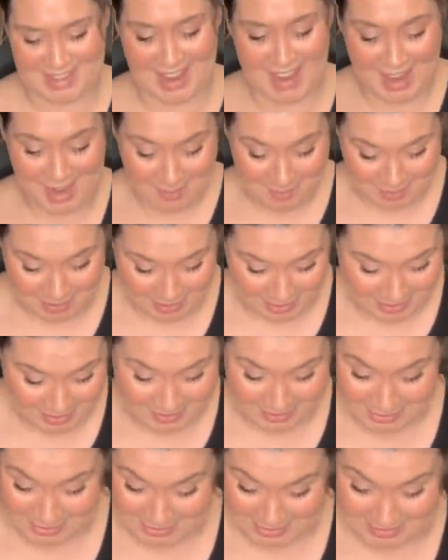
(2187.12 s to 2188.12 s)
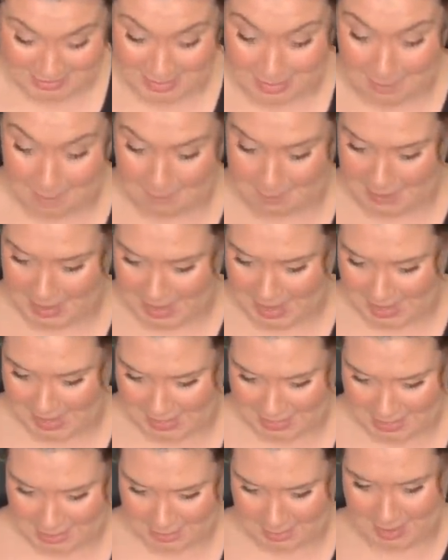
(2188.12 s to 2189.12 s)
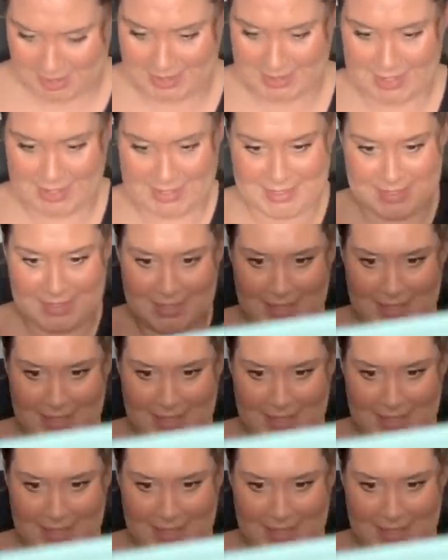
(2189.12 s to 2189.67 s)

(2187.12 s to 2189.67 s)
I'm just amazed by this.